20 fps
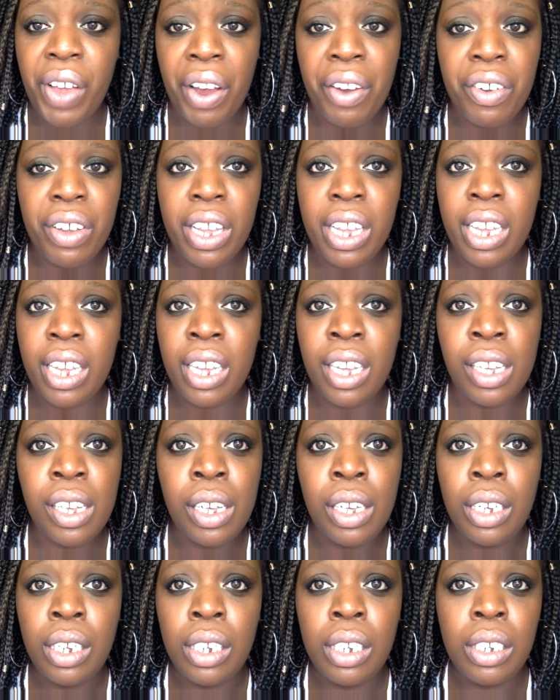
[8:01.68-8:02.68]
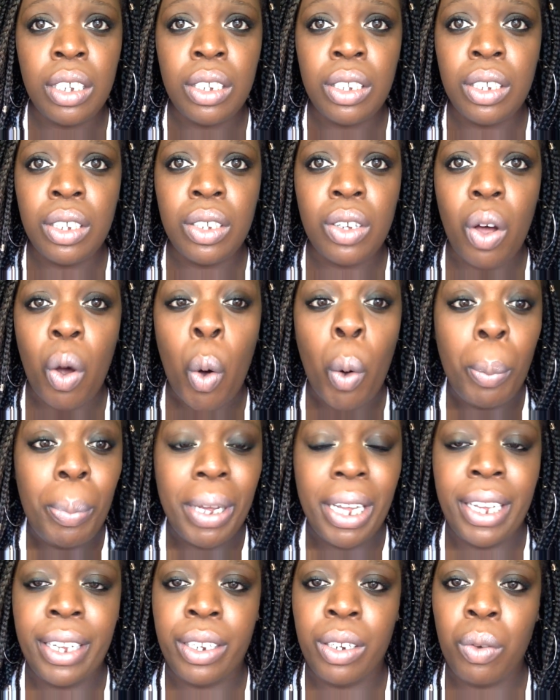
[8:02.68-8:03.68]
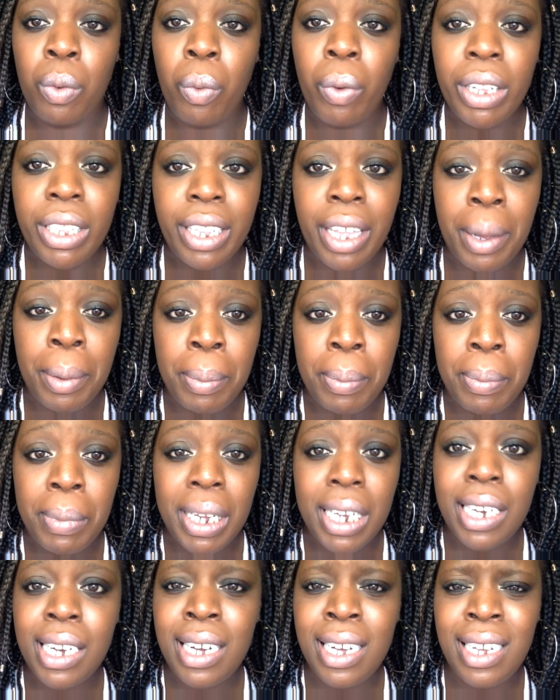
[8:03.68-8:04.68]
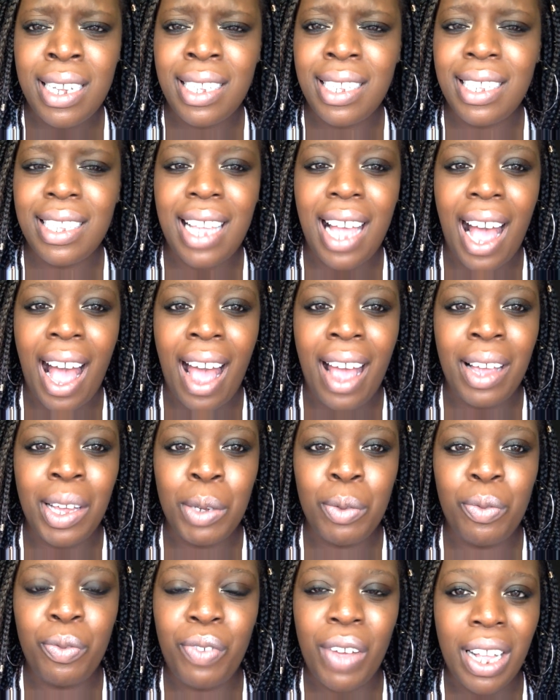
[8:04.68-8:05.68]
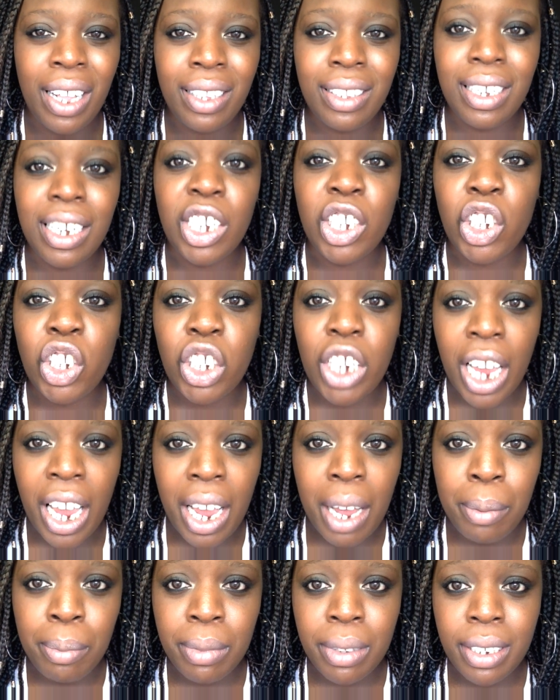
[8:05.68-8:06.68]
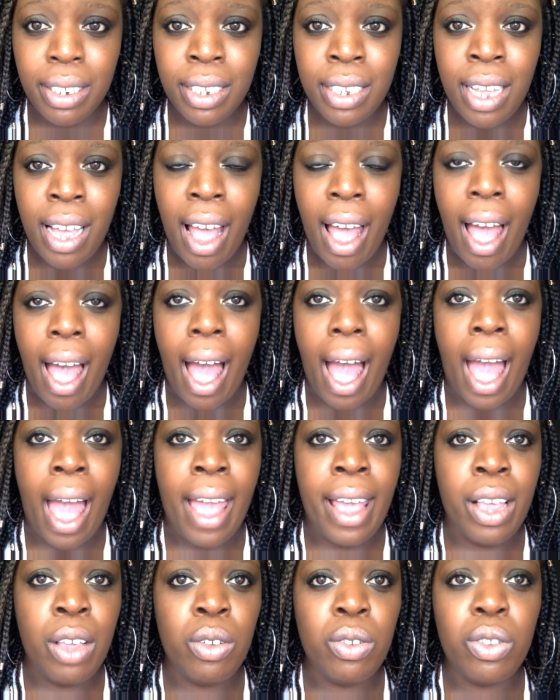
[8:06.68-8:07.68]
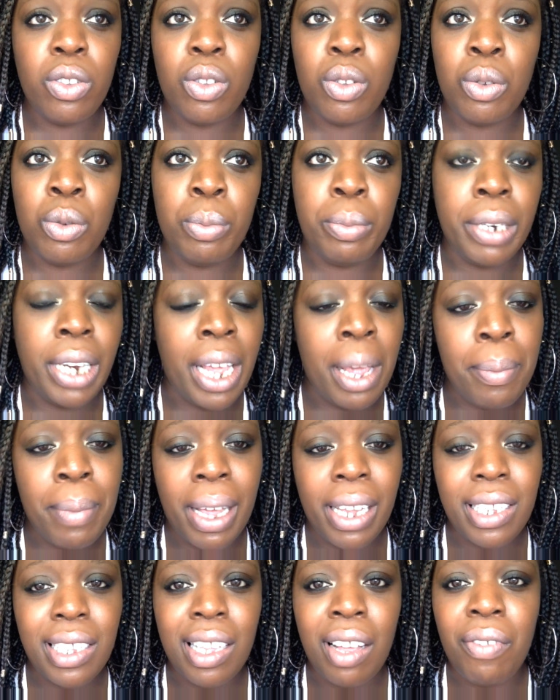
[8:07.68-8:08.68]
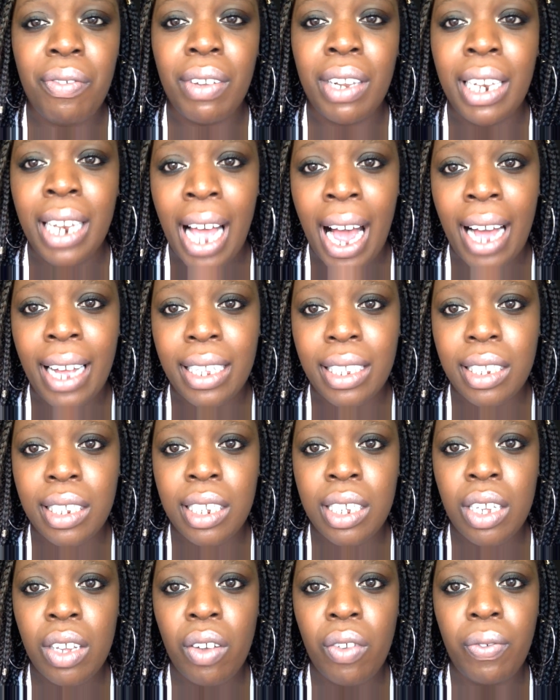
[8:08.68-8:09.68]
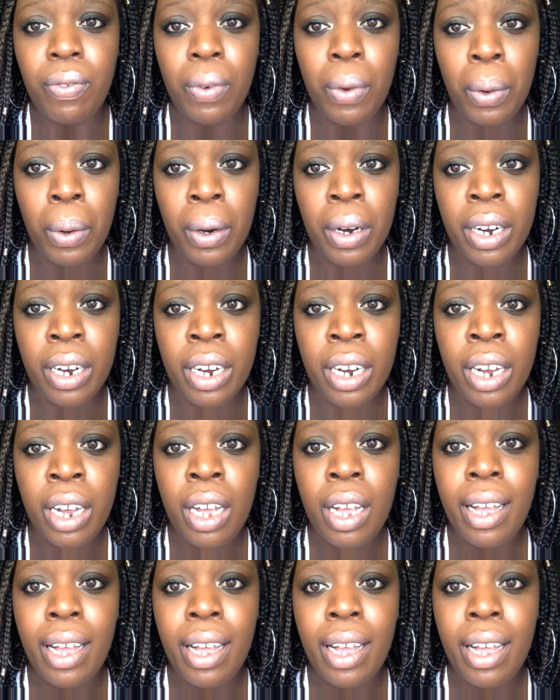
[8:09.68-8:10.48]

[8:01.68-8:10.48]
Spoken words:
very open with them because I felt ashamed. I used to blame myself a lot for